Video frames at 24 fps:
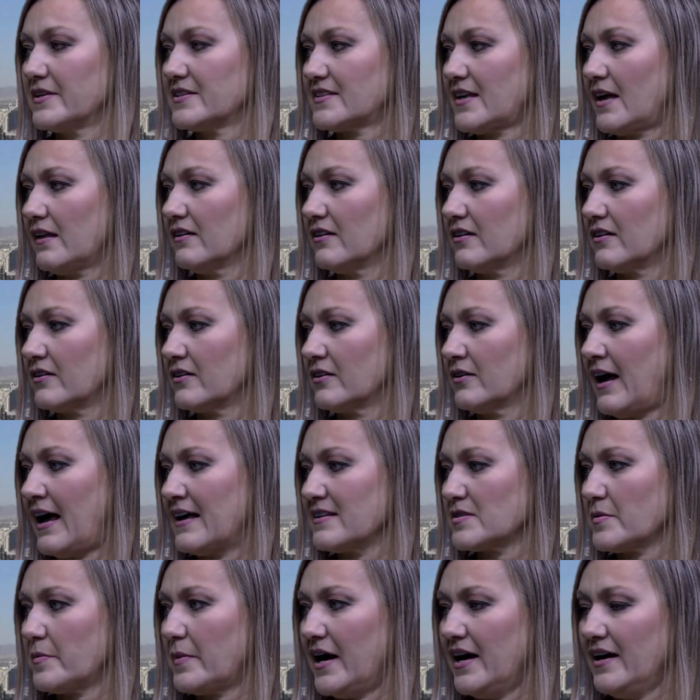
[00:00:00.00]
the seller
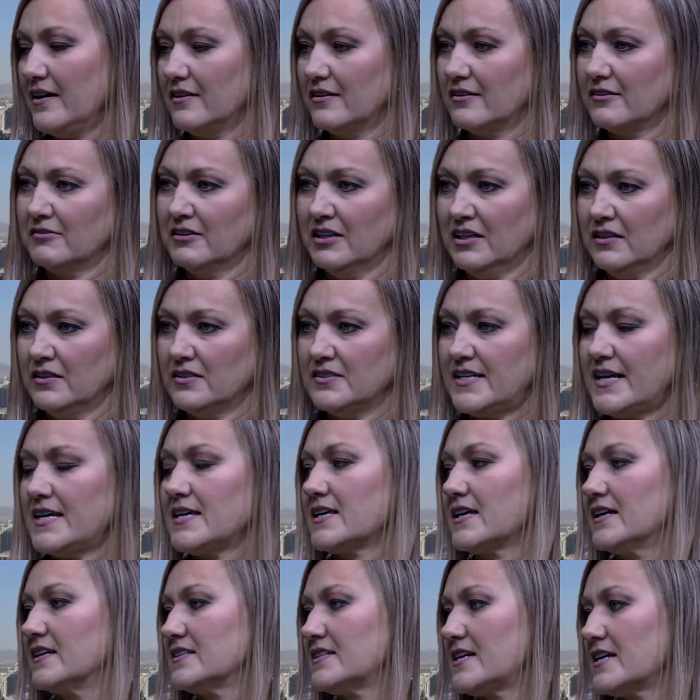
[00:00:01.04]
as a buyer, take
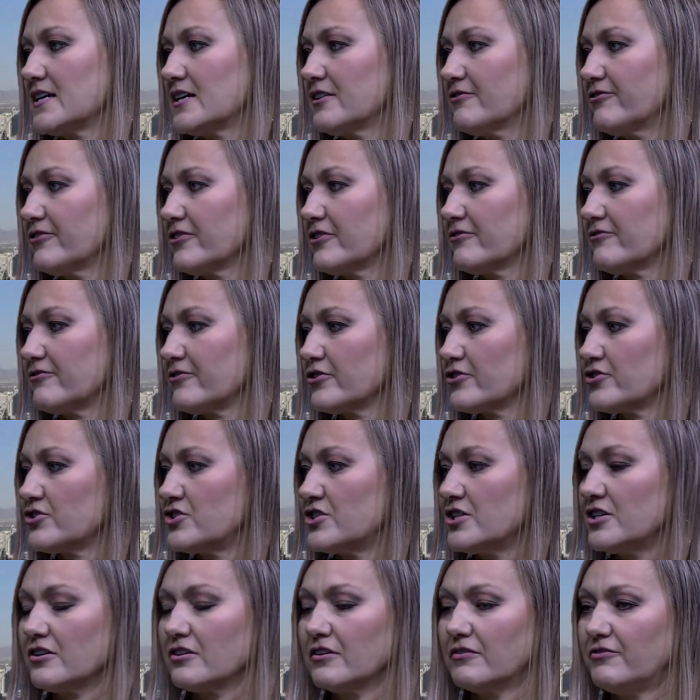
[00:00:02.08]
it. Take it for the first
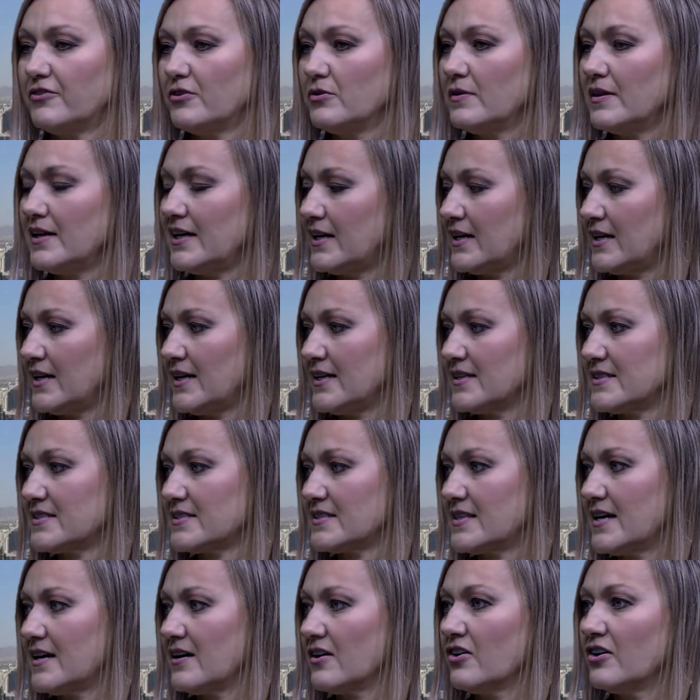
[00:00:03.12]
year. If you need it, it's
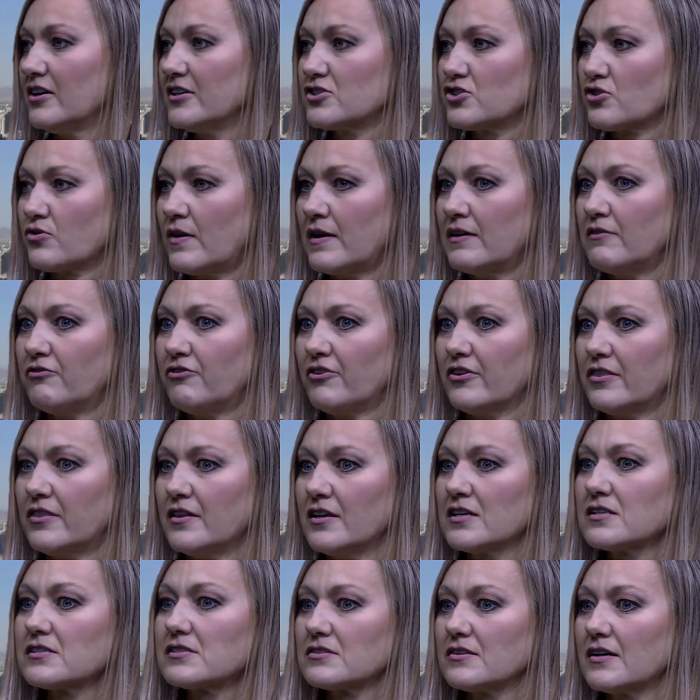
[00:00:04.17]
there. It's great for
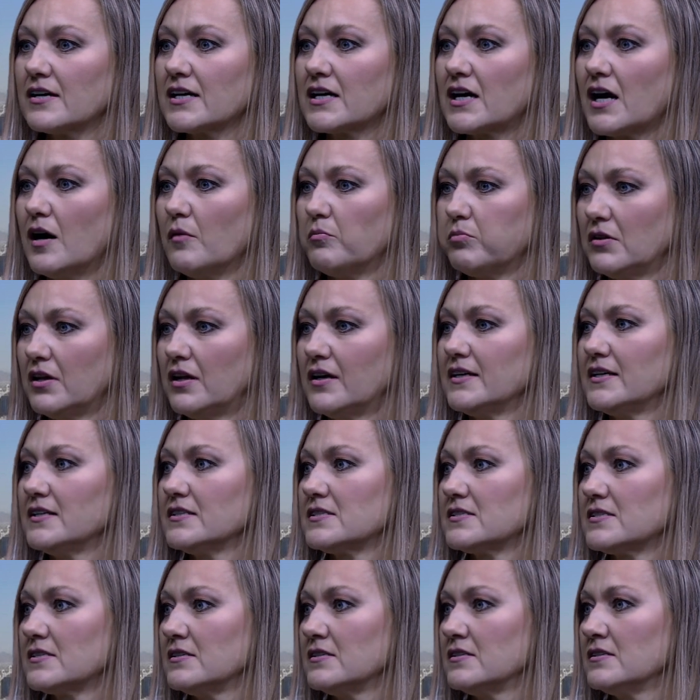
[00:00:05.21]
things like
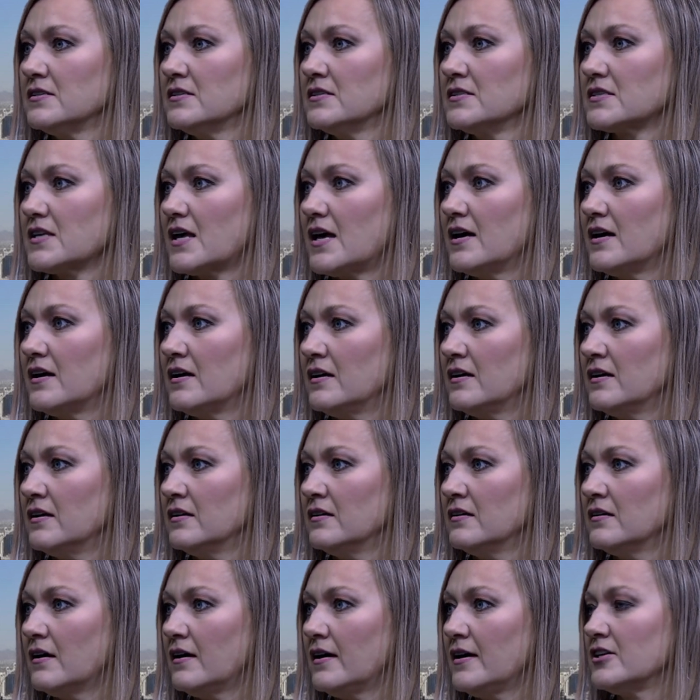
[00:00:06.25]
appliances
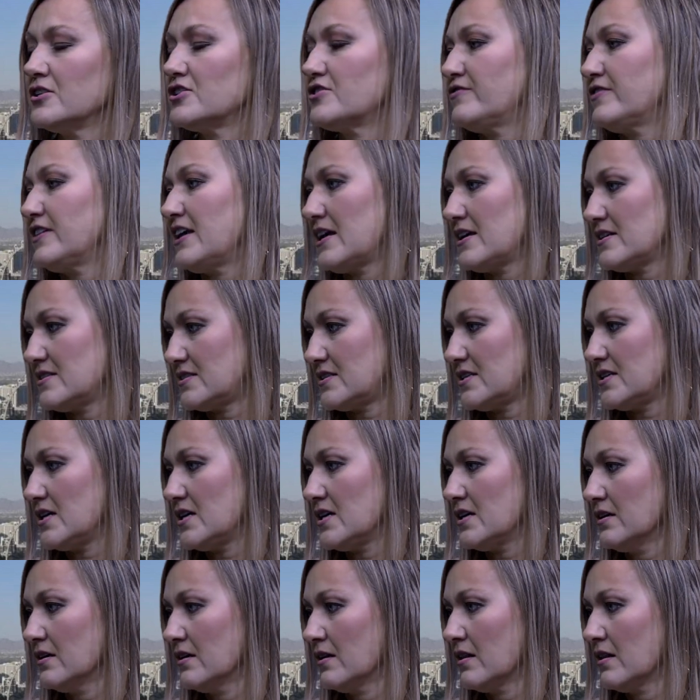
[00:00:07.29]
and HVAC.